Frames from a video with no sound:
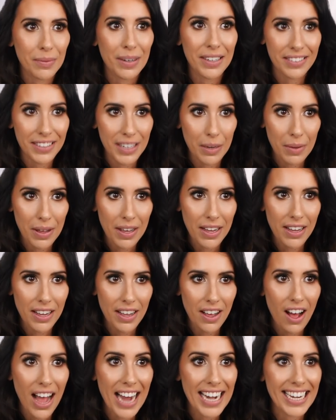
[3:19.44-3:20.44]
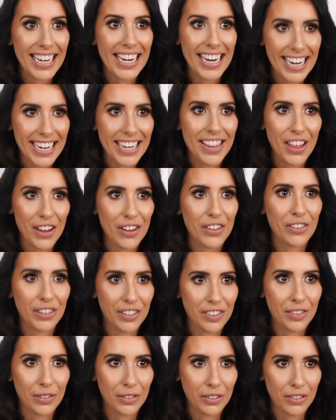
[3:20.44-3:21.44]
to my stomach. I need those
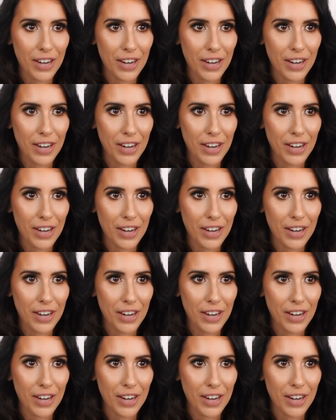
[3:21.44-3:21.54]
crystal